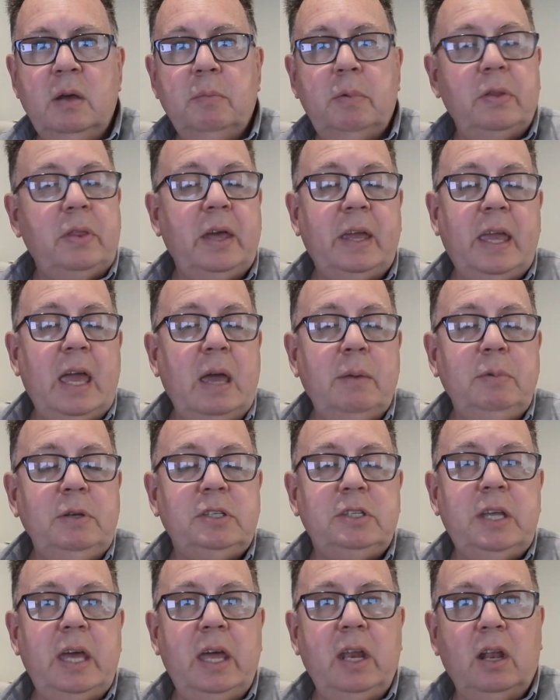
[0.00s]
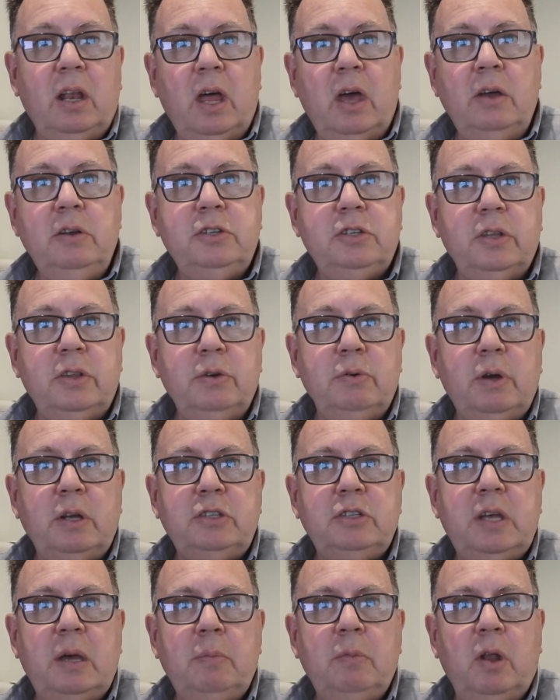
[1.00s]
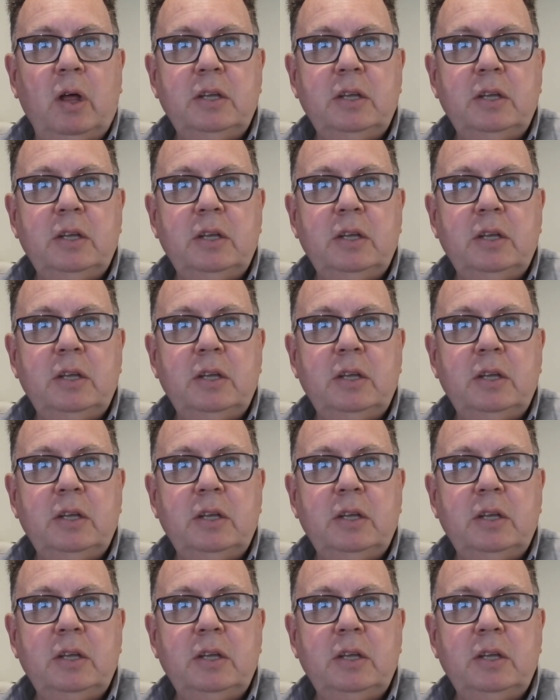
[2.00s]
But they can be standalone, so there are some